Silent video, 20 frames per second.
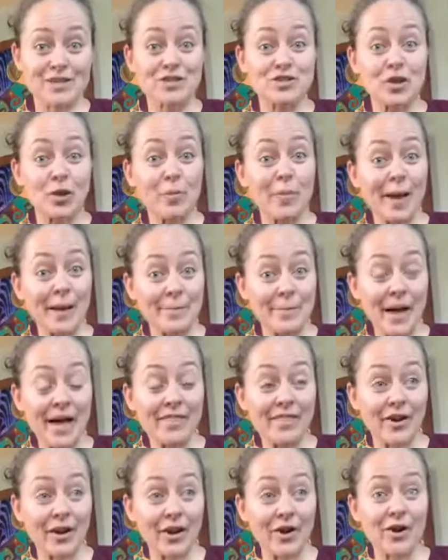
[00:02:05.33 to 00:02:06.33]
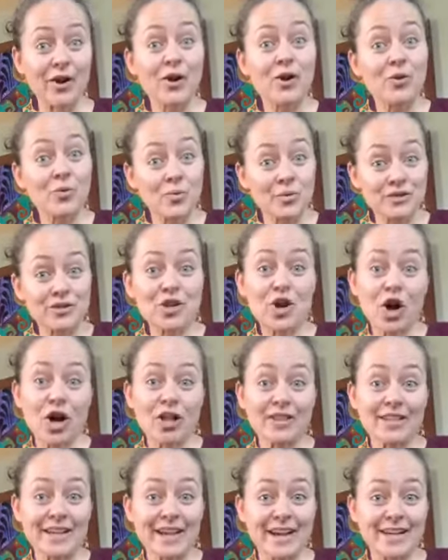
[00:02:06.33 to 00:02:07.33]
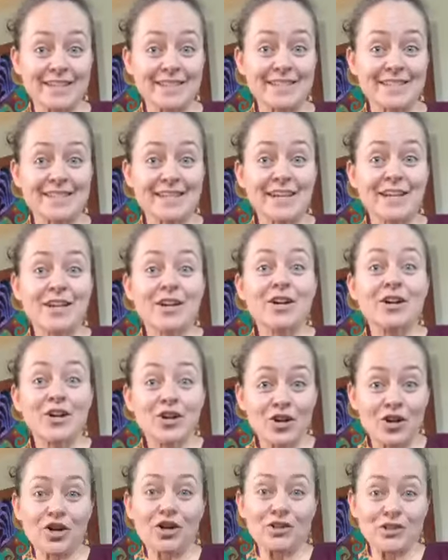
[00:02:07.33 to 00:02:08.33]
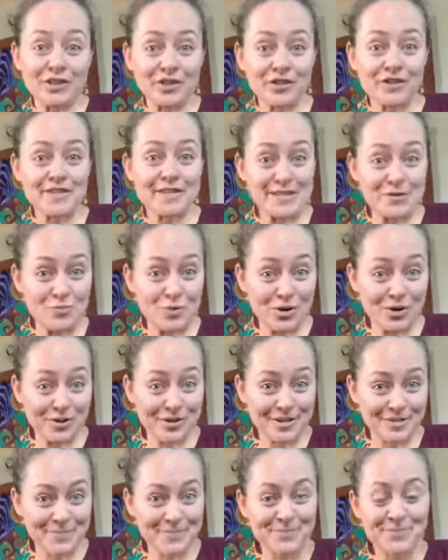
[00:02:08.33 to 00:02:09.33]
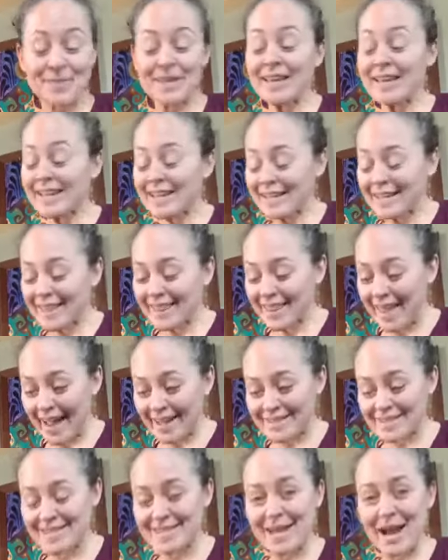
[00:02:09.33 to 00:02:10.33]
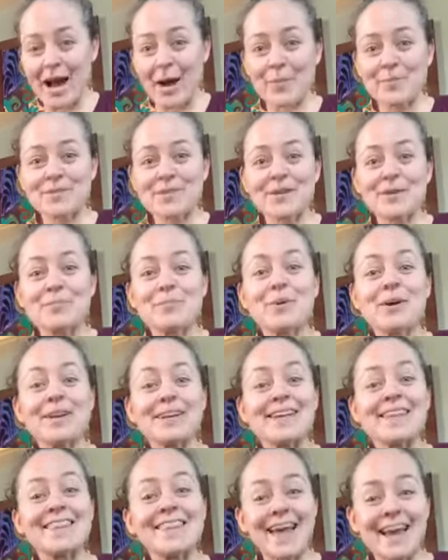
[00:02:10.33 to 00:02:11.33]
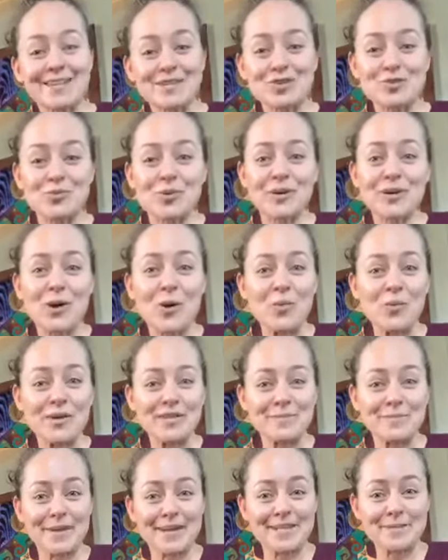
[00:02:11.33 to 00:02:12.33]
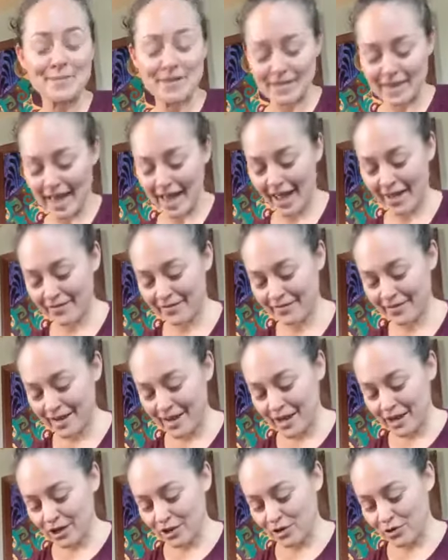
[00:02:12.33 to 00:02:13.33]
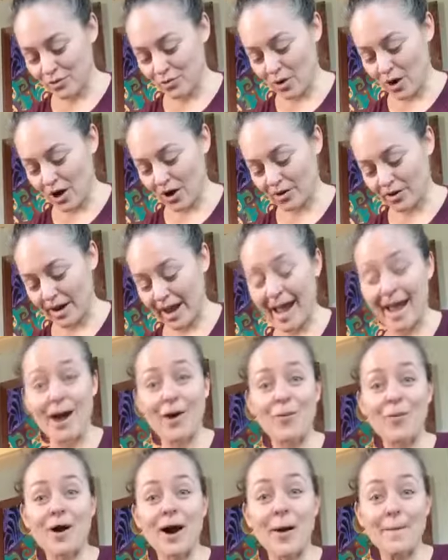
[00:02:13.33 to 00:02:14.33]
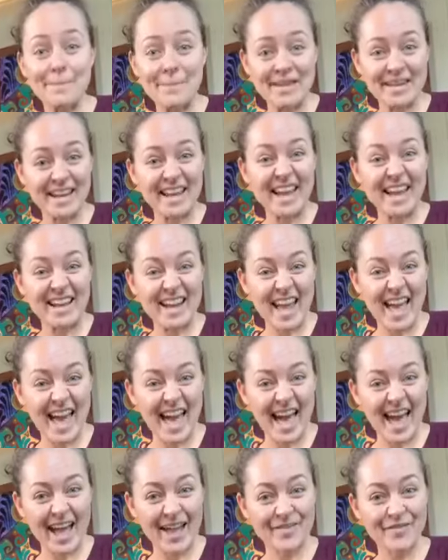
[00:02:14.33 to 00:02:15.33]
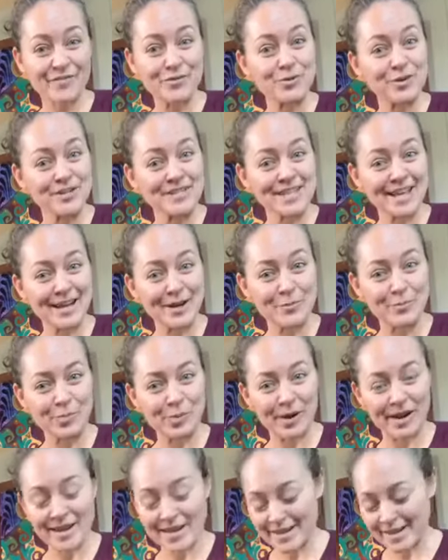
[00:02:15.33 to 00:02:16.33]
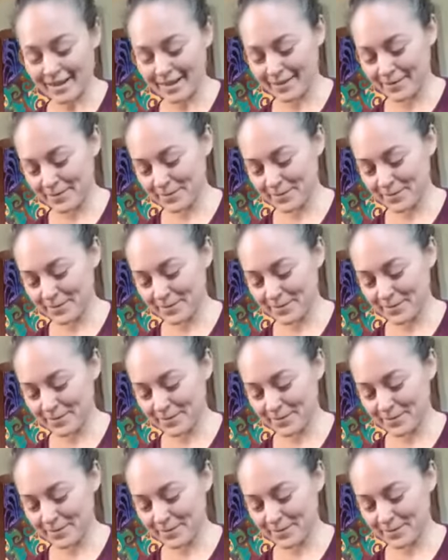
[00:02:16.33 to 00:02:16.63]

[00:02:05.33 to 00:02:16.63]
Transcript: So, my mother was calling us her little C word. That stopped, but that story always makes me laugh. You are now a minute and a half. You can take a break.